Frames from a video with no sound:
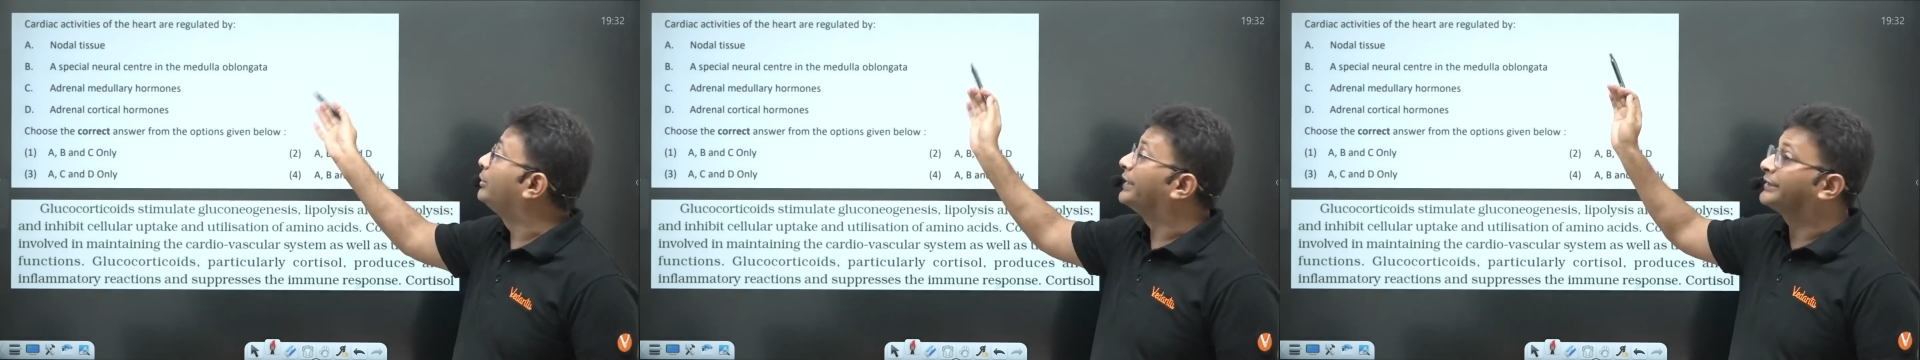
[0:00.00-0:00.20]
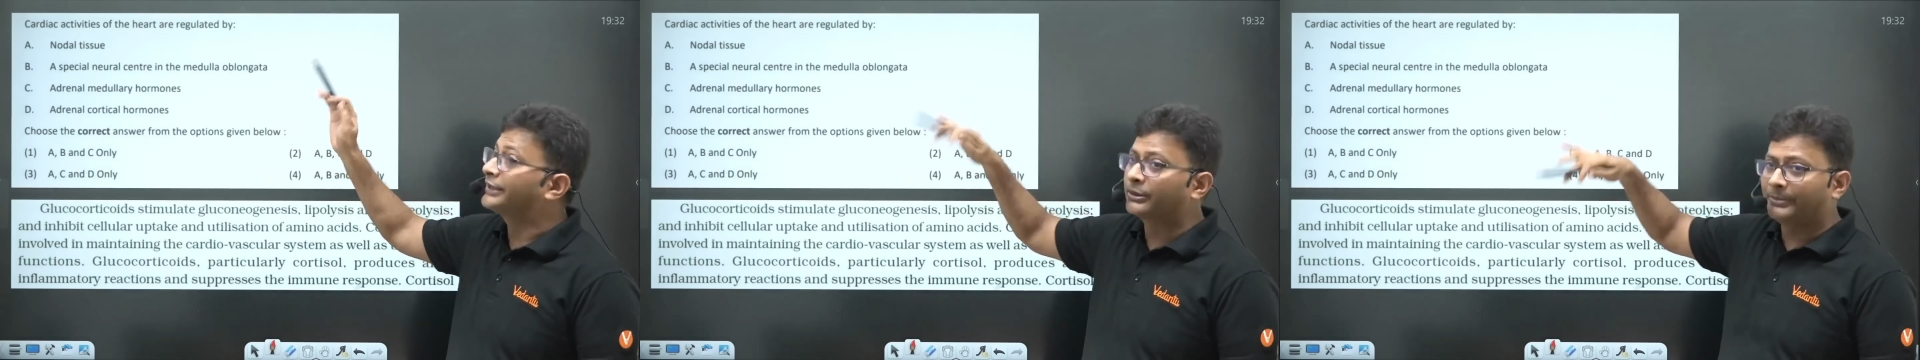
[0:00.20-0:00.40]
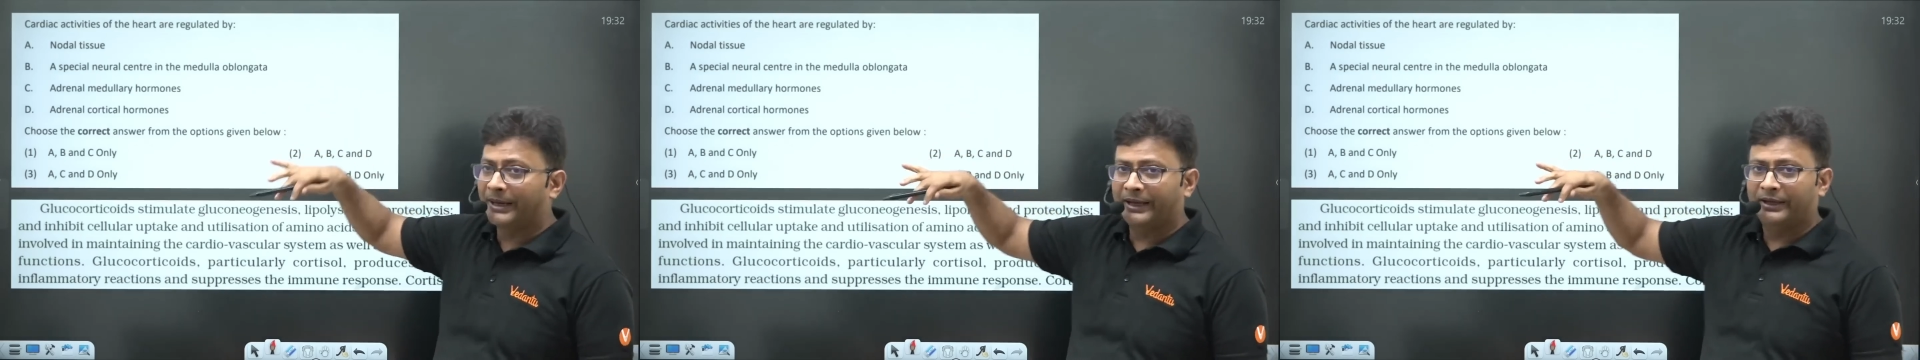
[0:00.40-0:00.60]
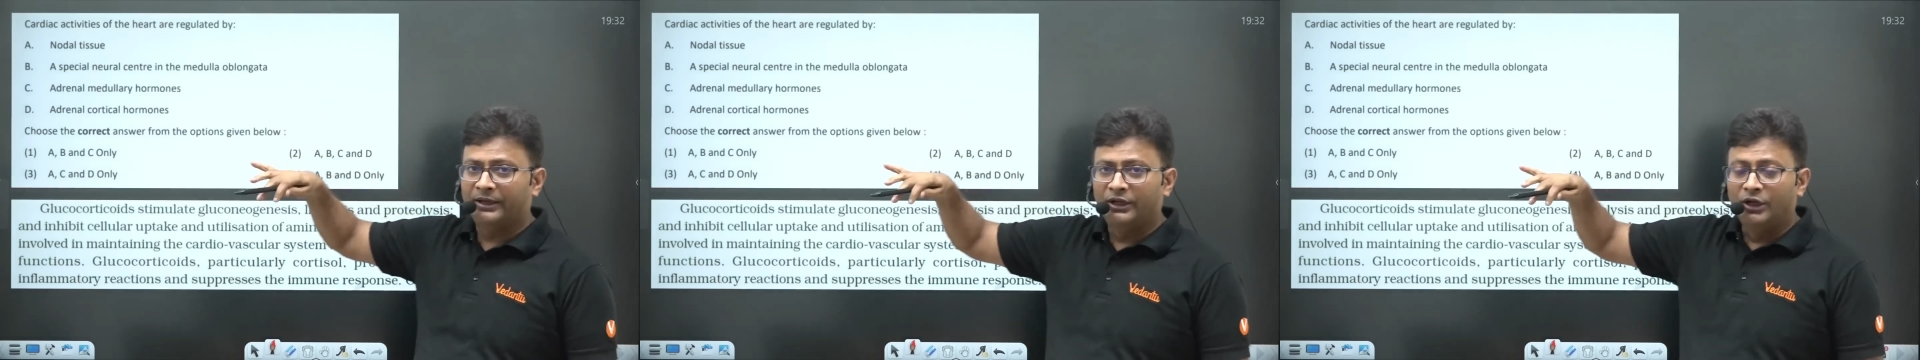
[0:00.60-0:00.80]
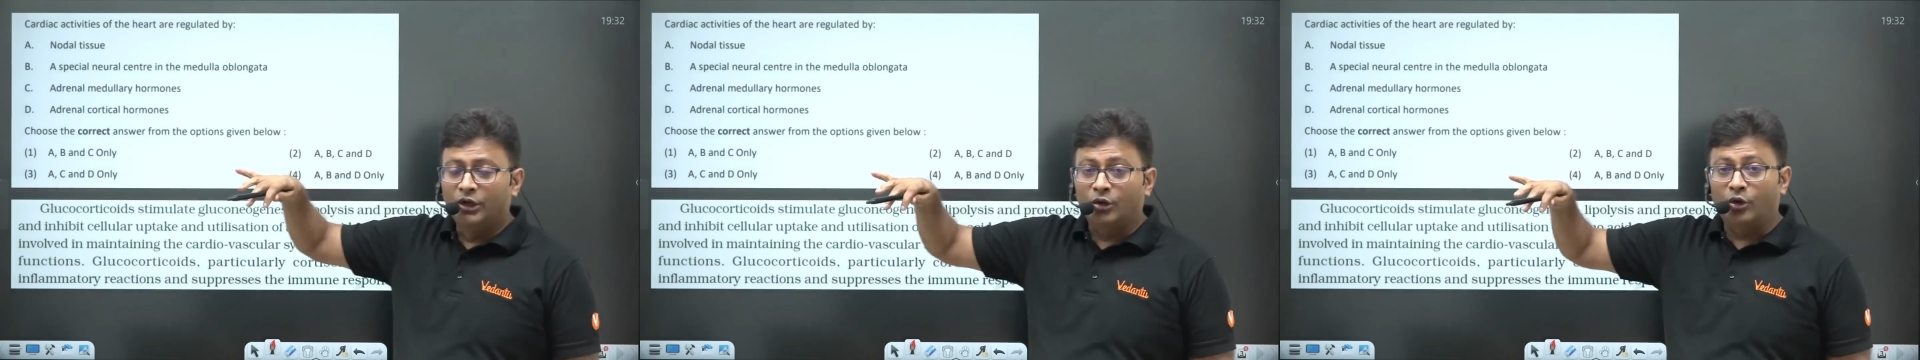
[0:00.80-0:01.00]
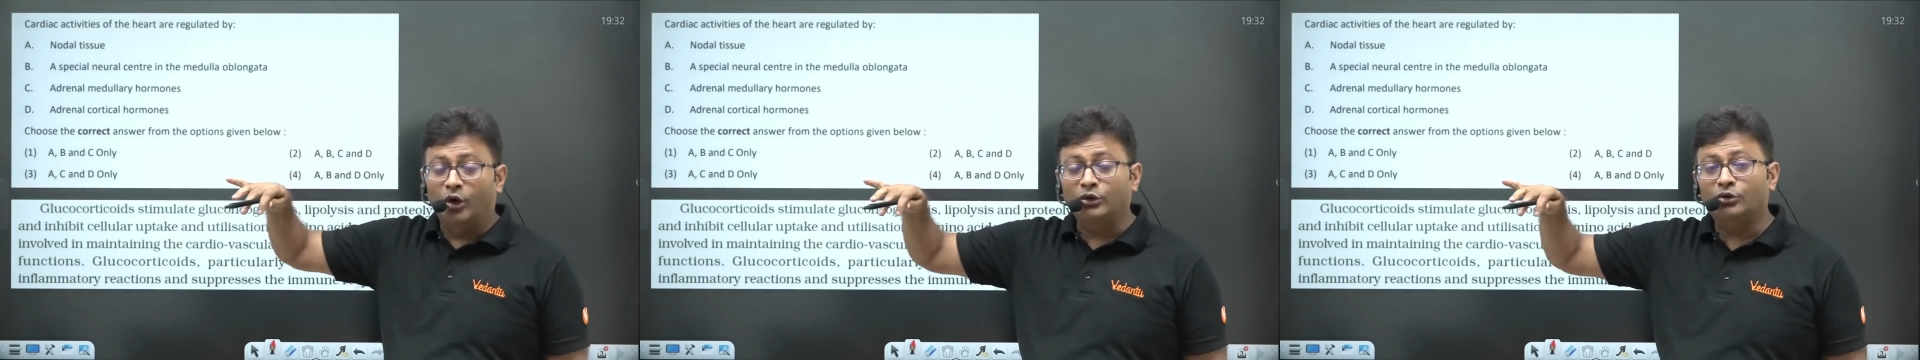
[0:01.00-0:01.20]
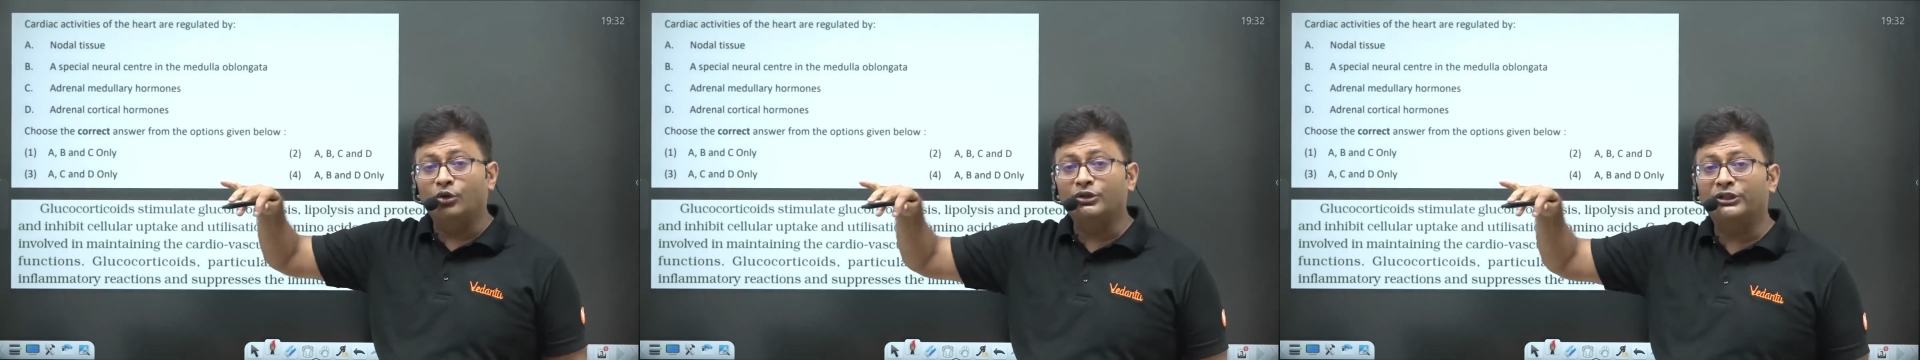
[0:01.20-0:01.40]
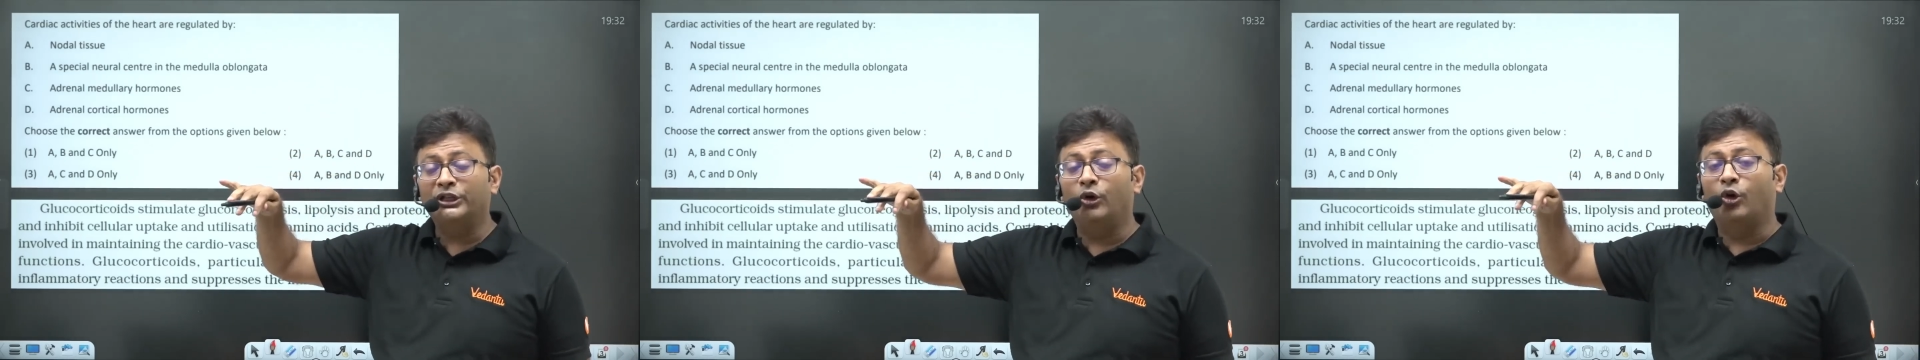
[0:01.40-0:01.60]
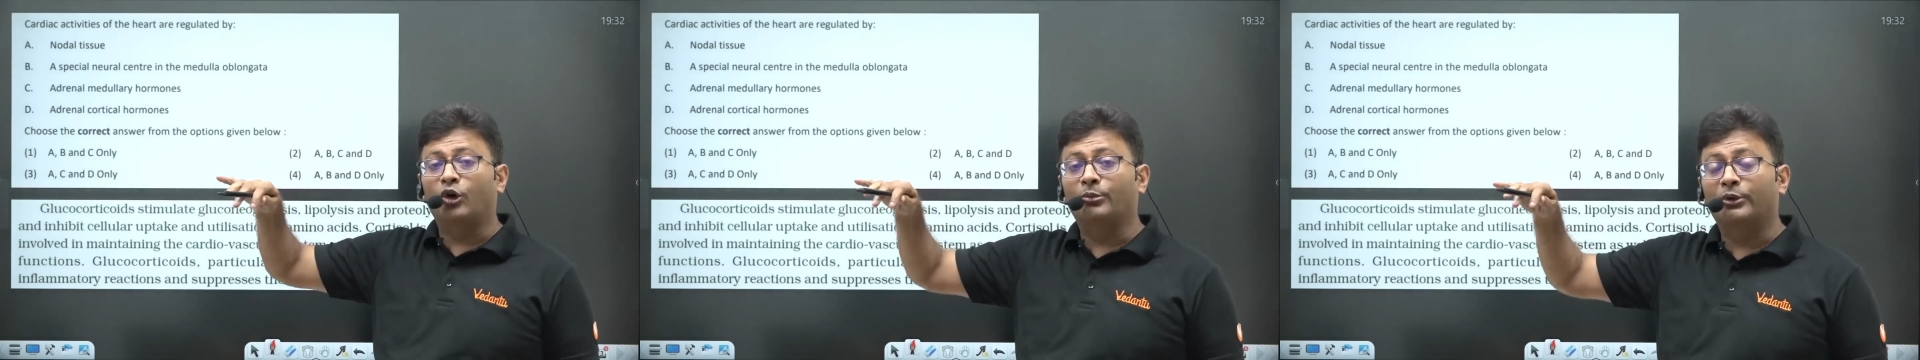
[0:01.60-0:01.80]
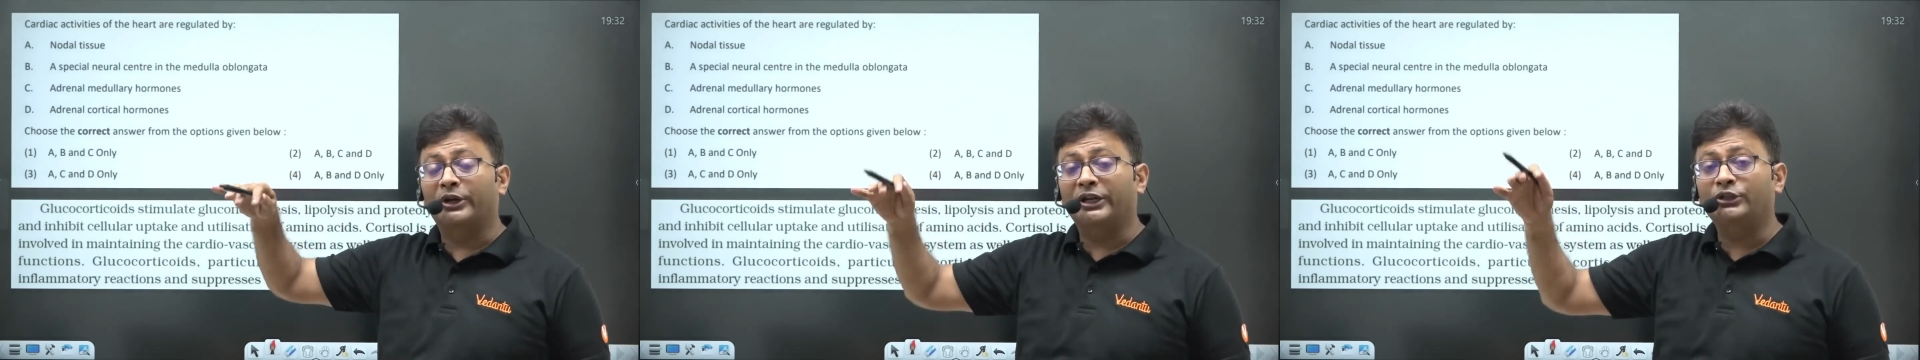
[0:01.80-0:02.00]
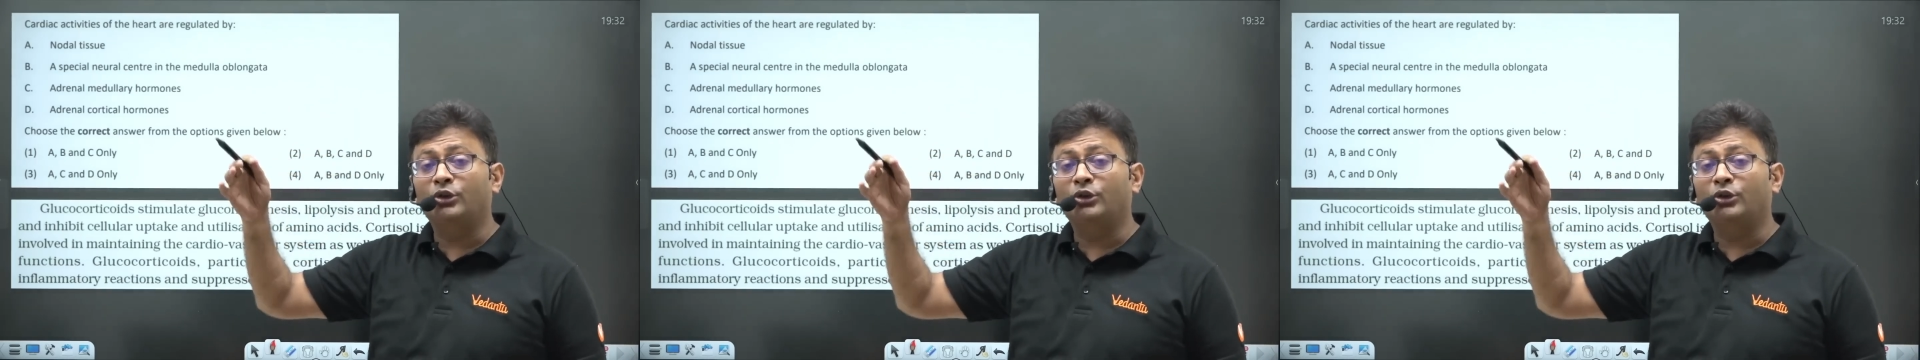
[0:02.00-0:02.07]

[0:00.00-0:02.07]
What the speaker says: is regulated by which hormones which